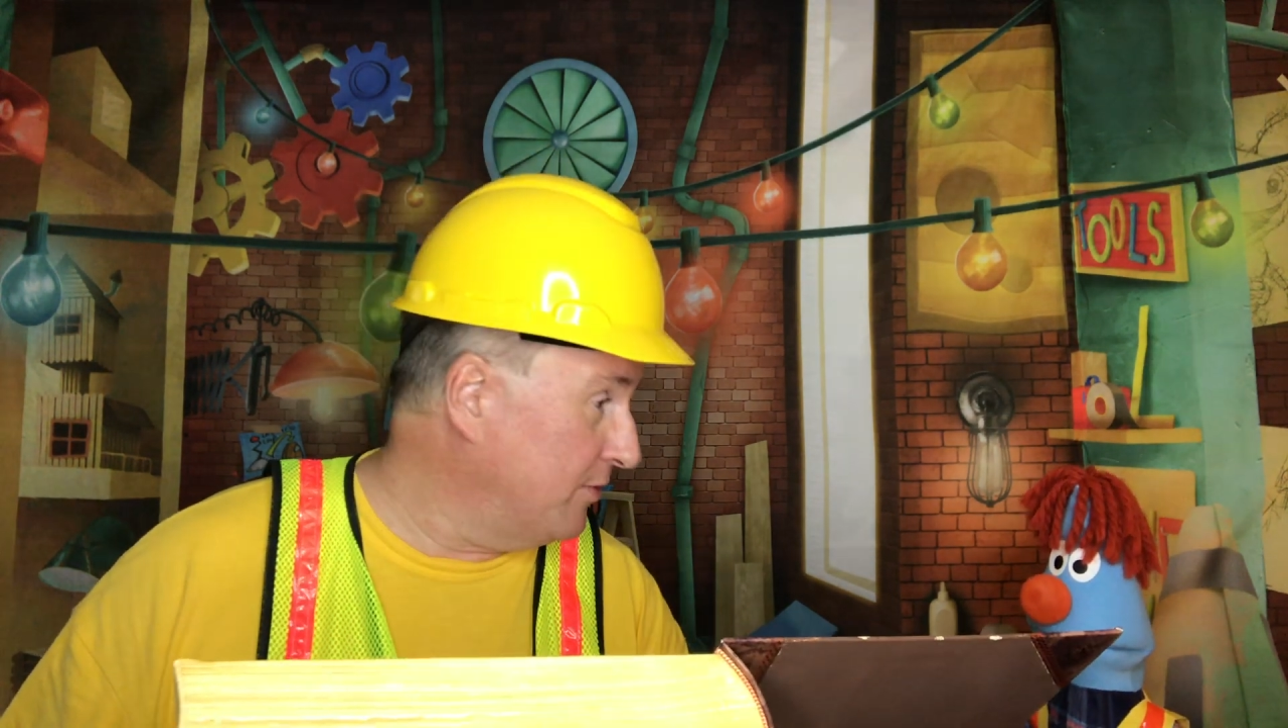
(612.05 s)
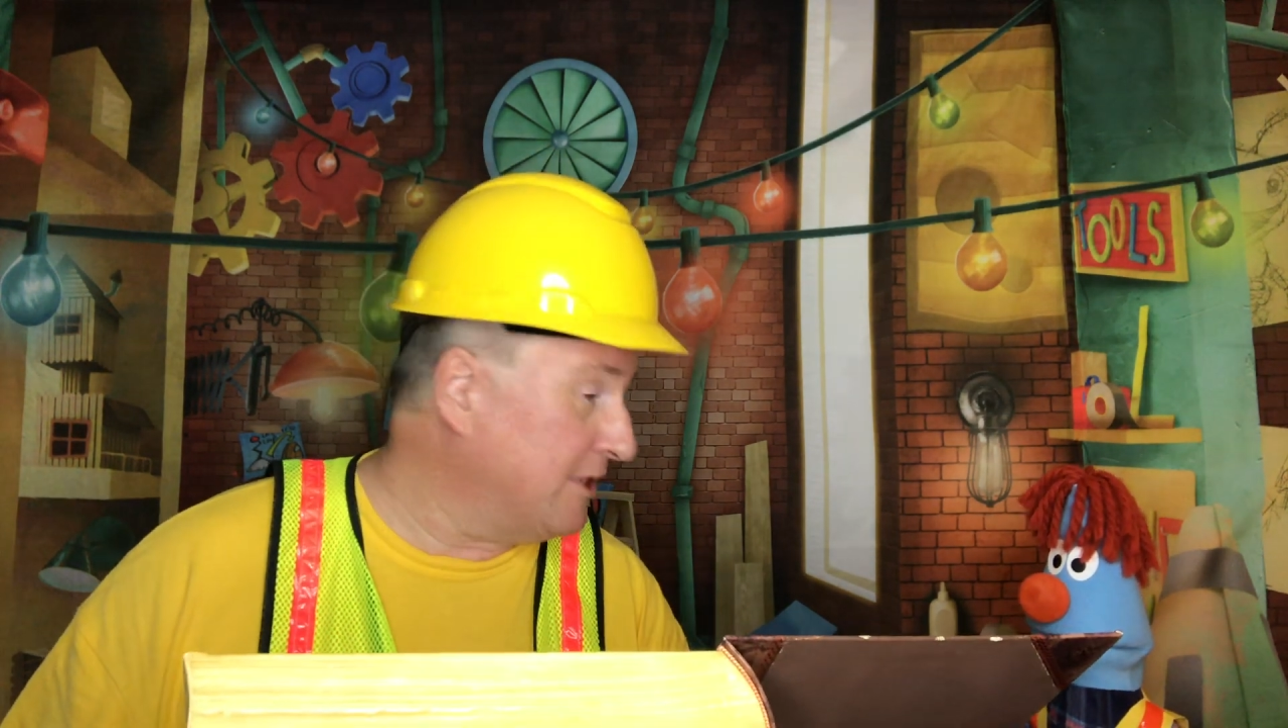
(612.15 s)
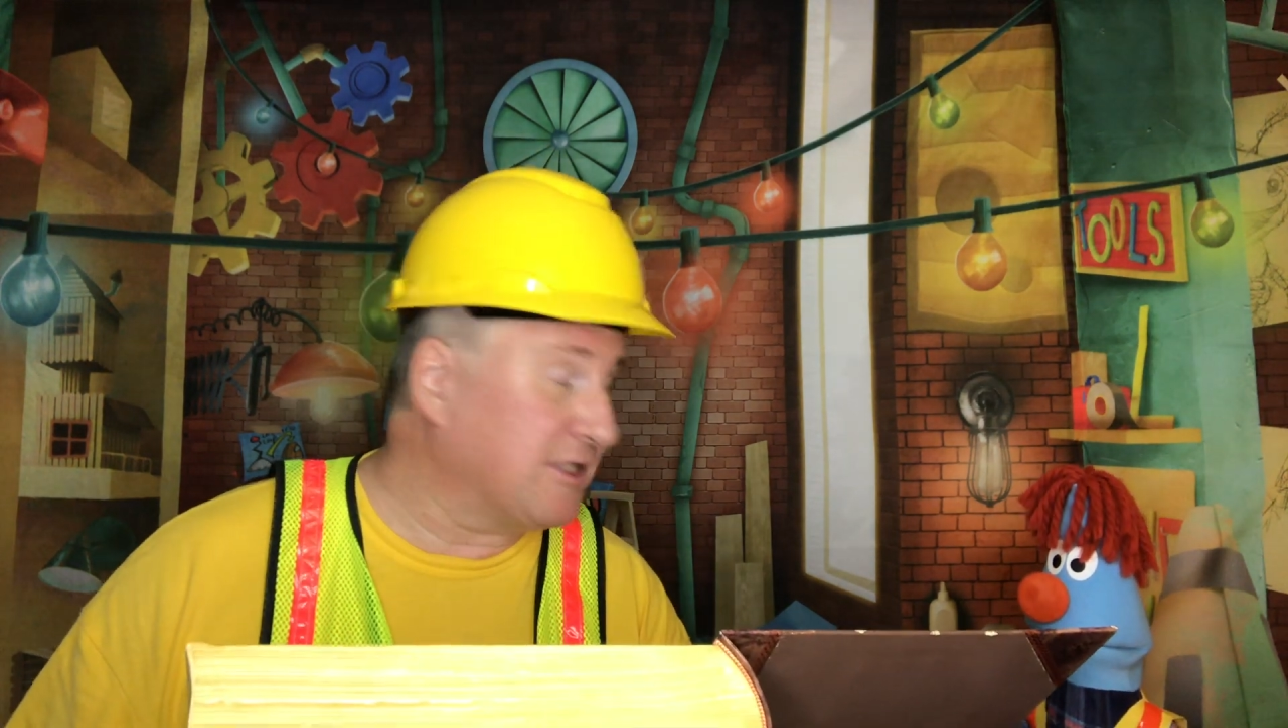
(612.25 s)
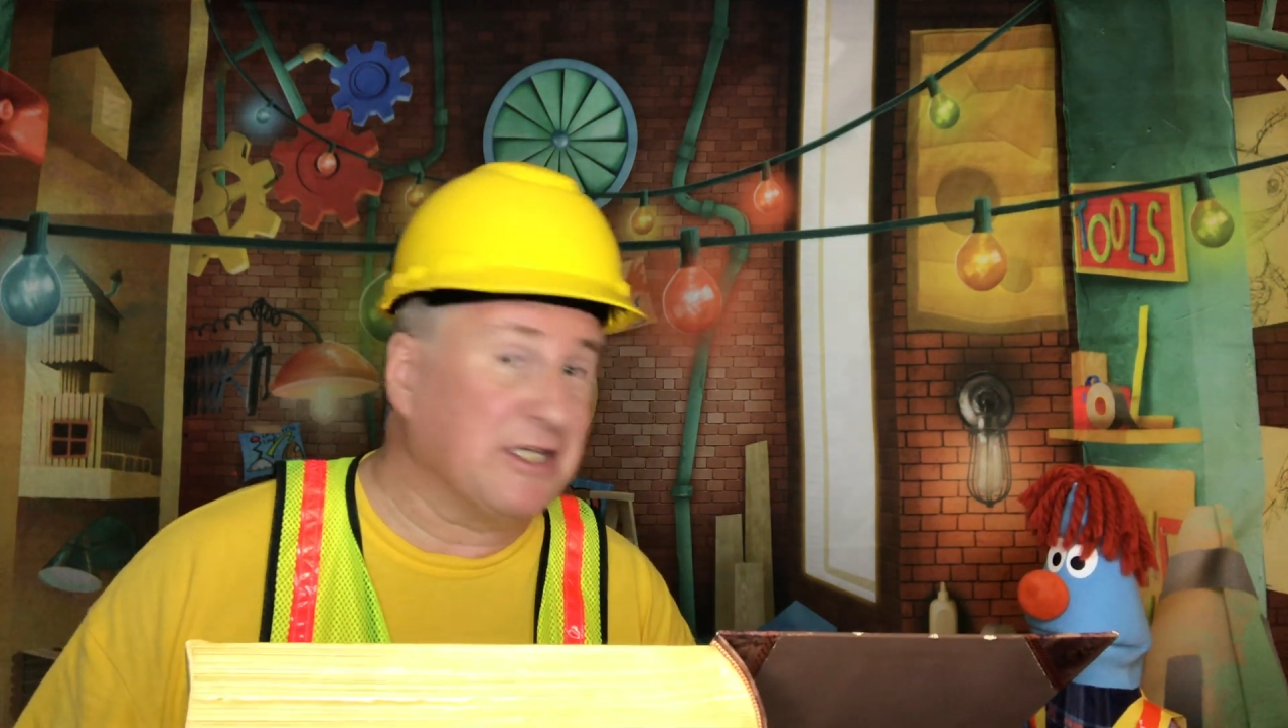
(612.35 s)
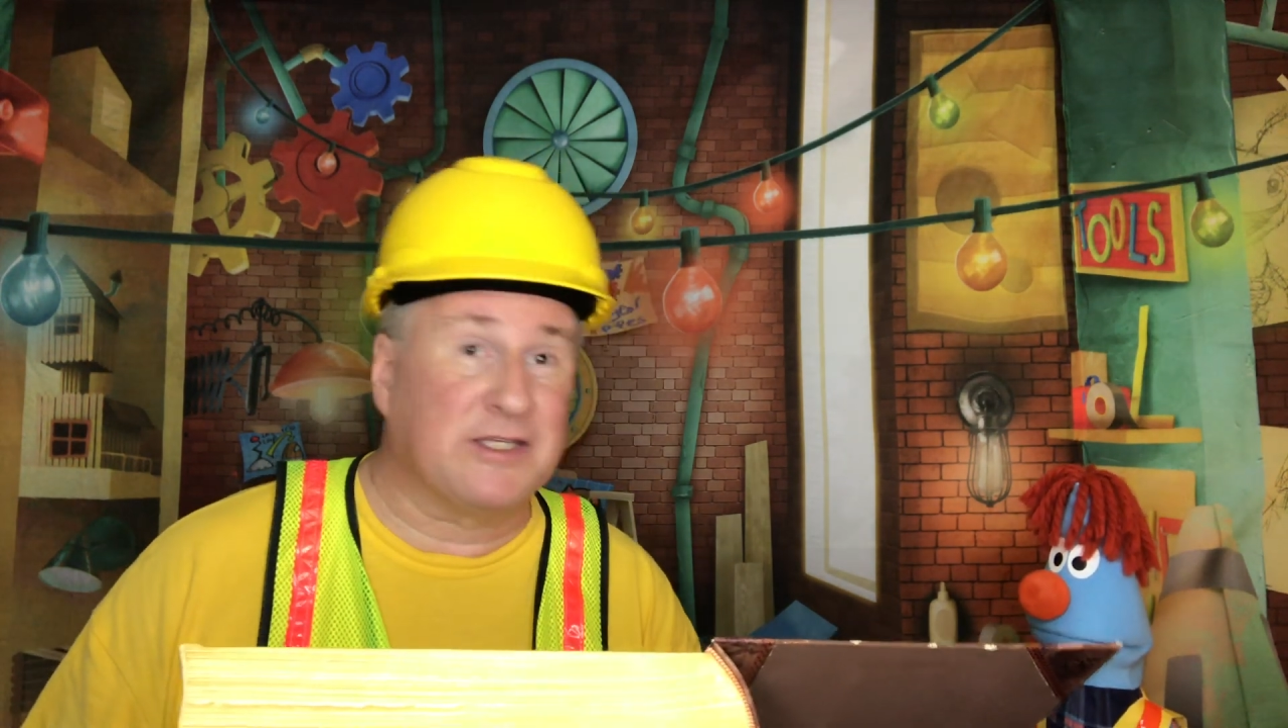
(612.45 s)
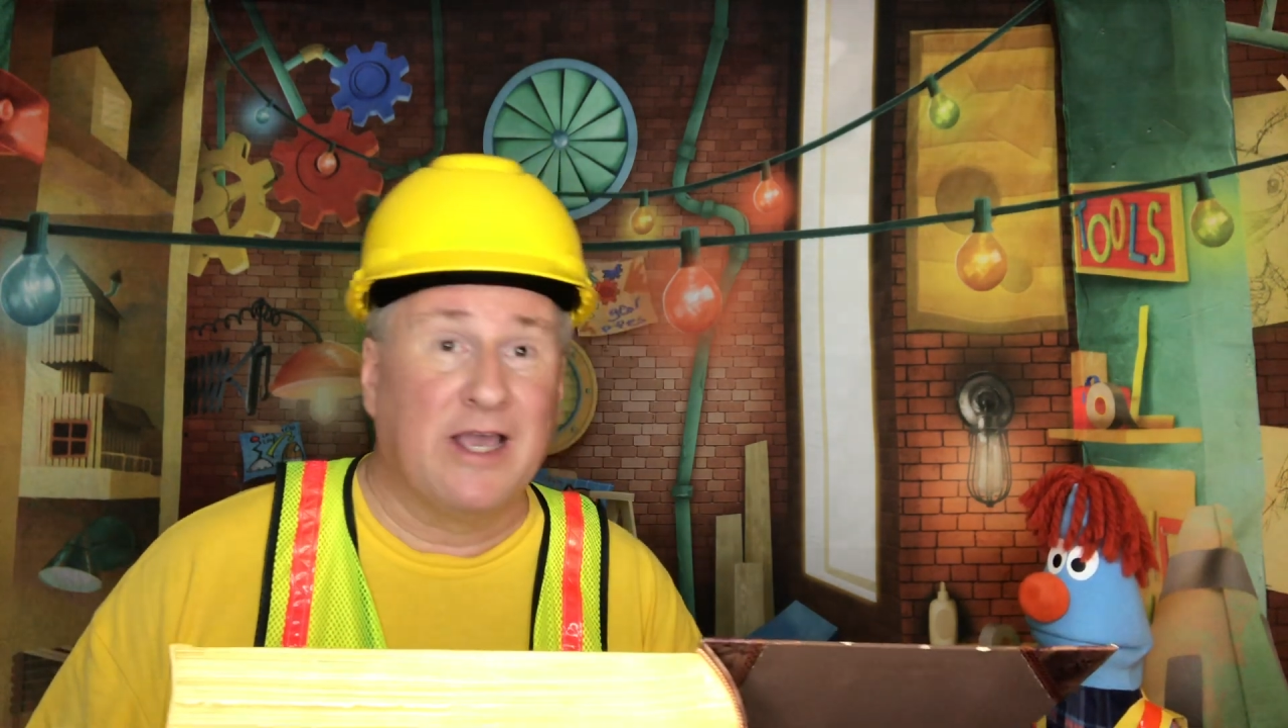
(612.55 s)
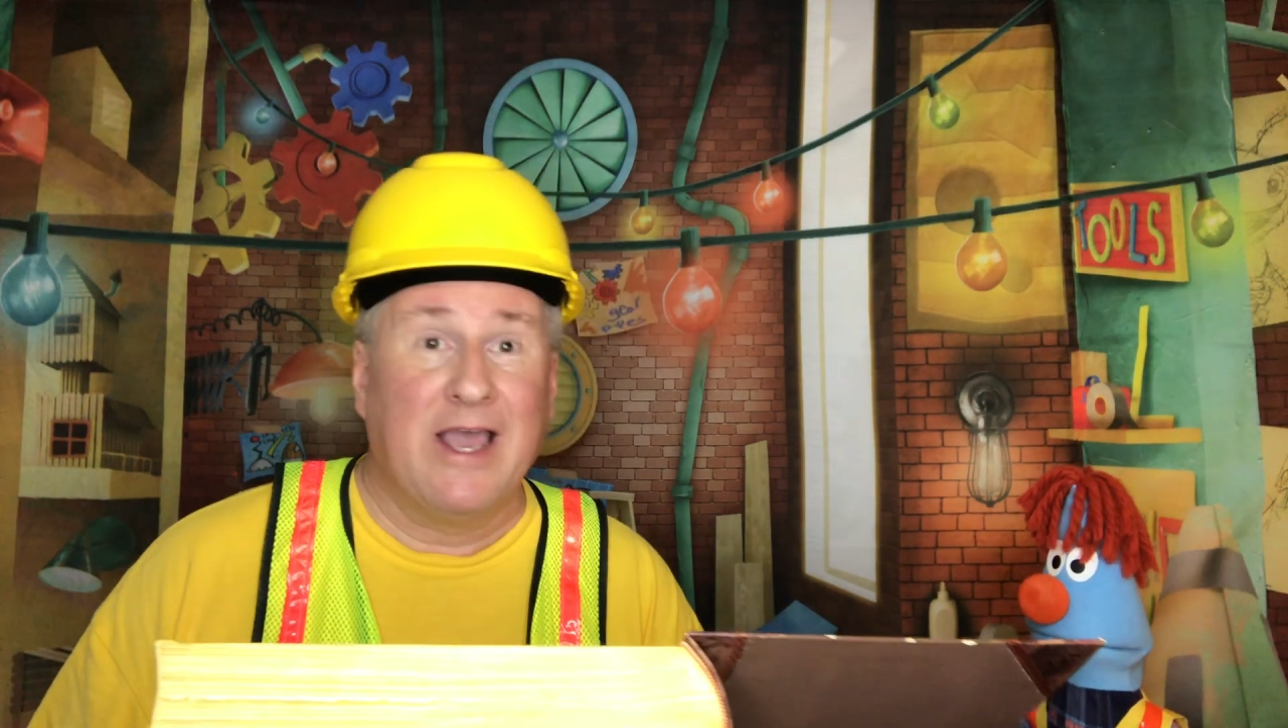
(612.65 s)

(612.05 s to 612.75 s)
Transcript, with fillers: He says,